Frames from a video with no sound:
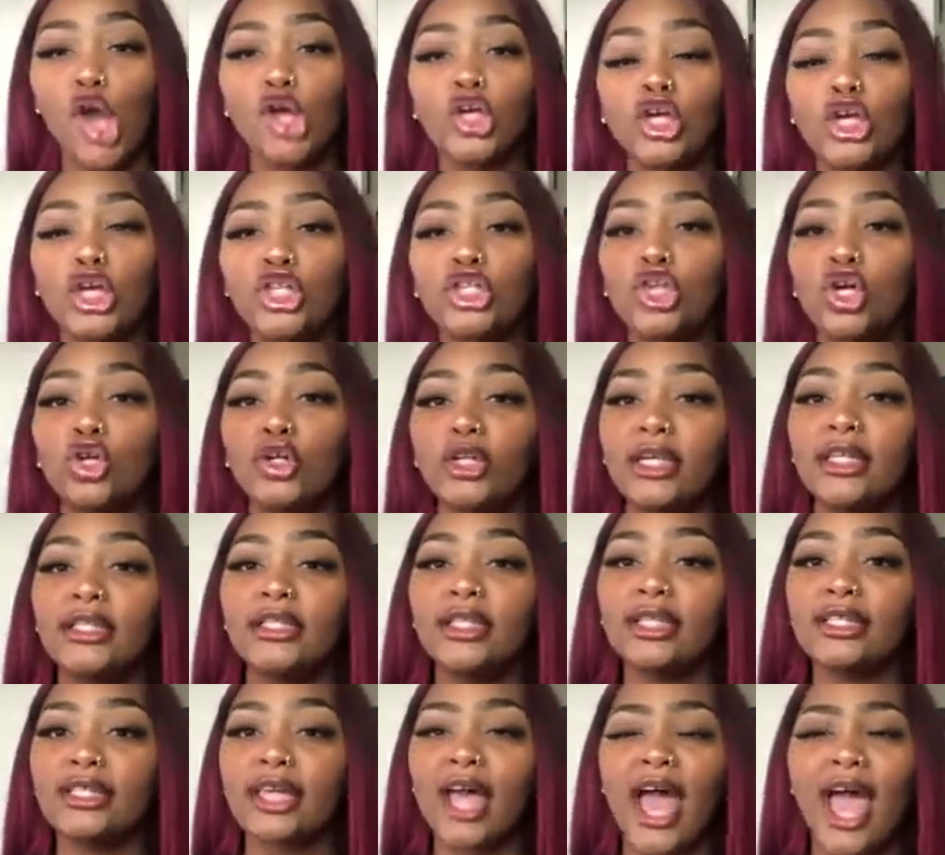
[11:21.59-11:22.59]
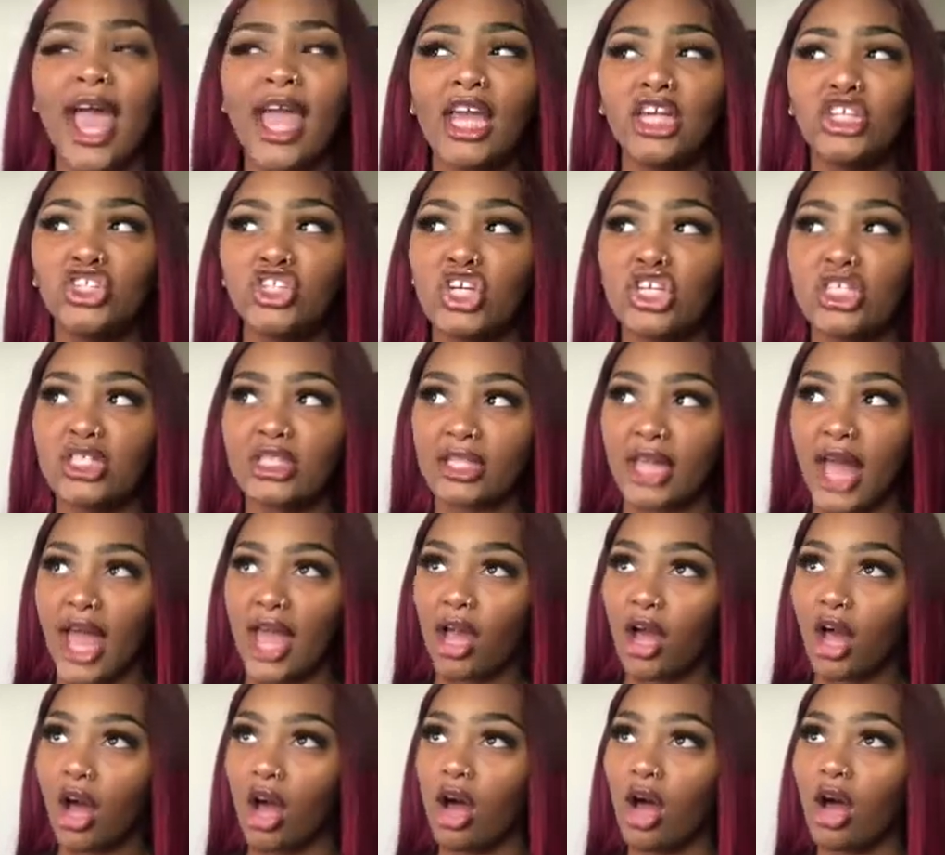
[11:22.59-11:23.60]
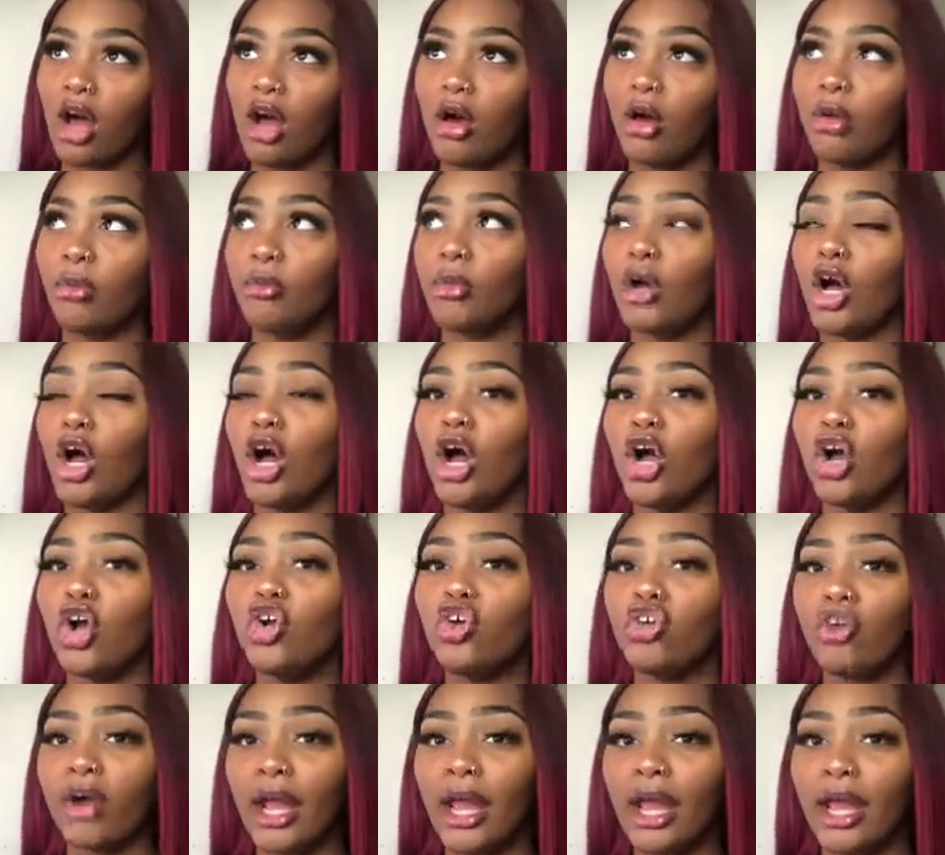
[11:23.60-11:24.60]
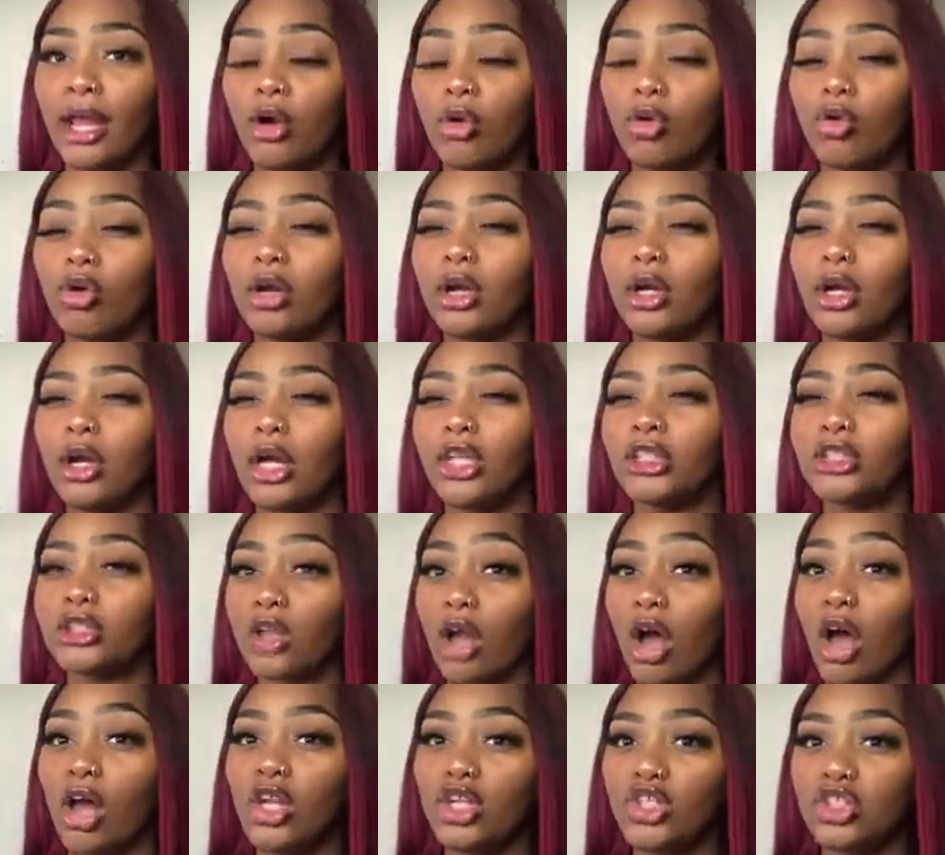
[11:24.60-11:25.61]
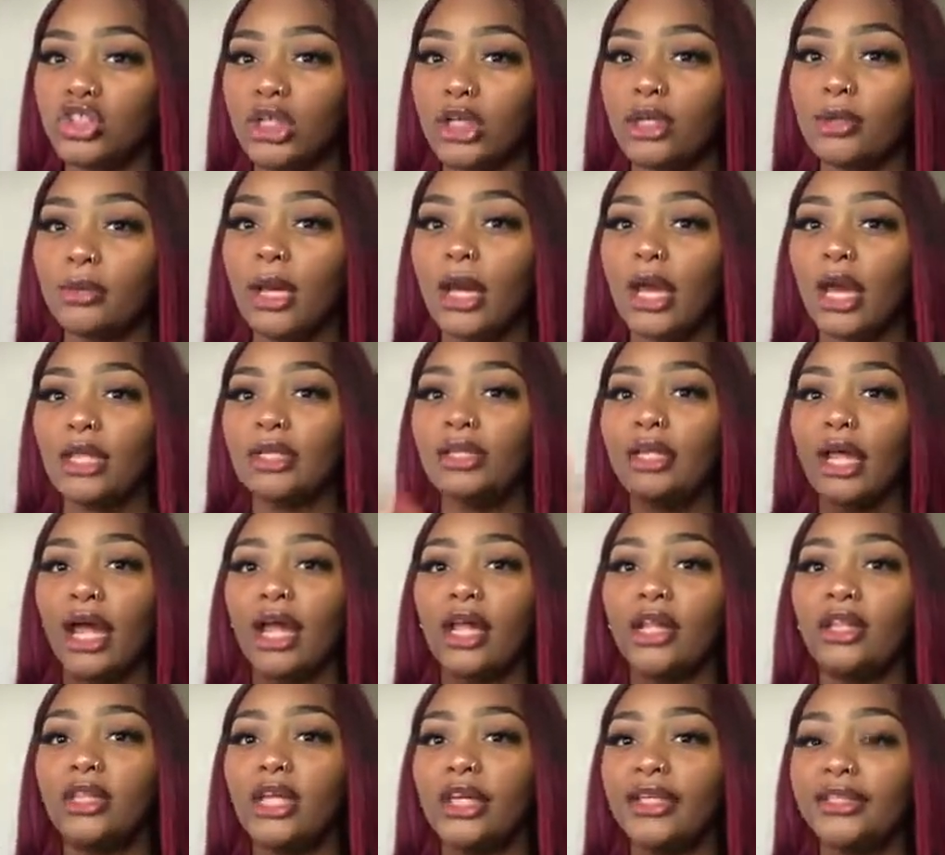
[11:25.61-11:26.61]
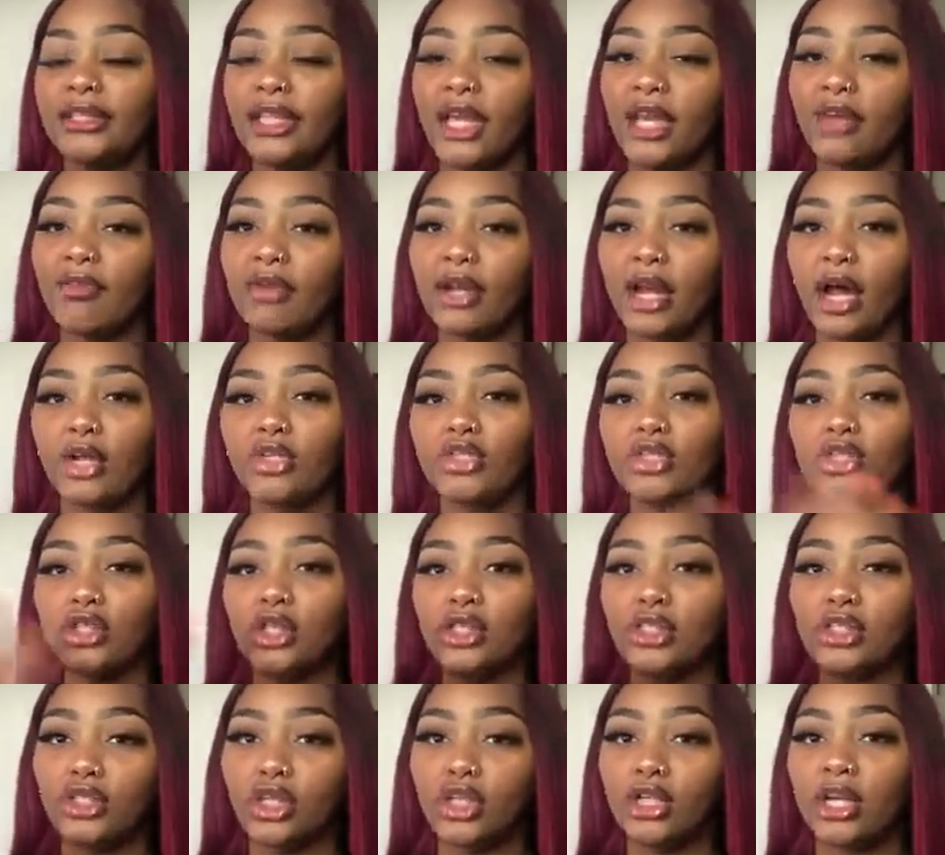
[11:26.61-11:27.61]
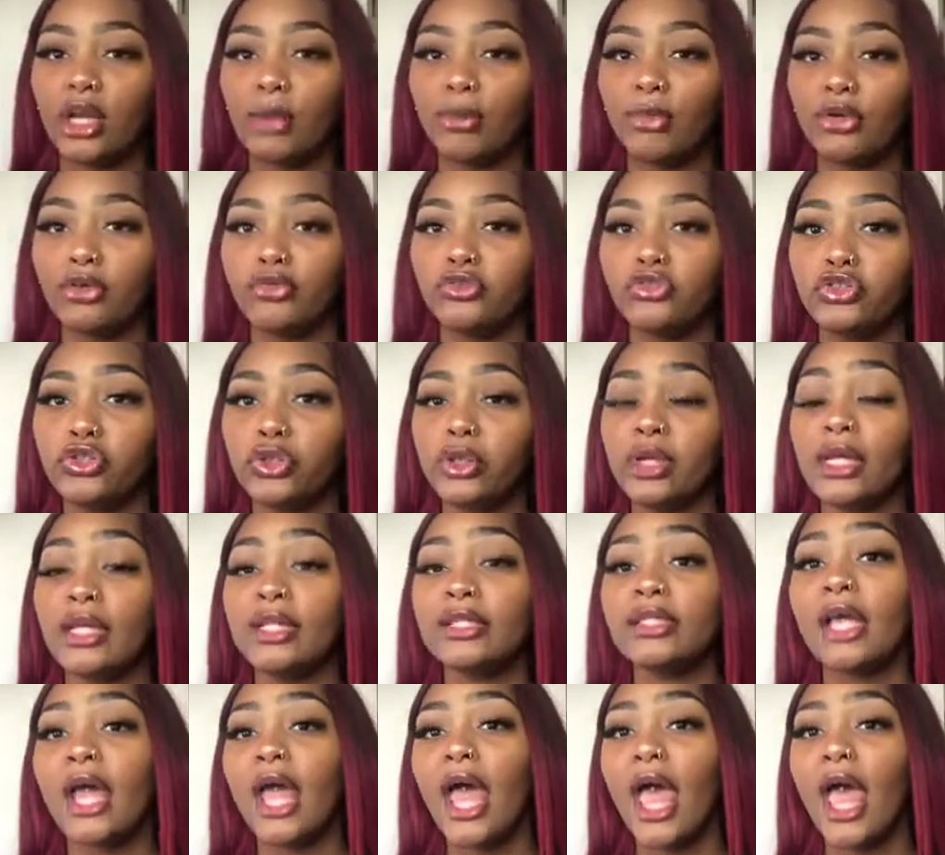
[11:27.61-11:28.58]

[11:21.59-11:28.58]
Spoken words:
and so DC Tag is just like a grant or a scholarship that is given out to a certain number of students,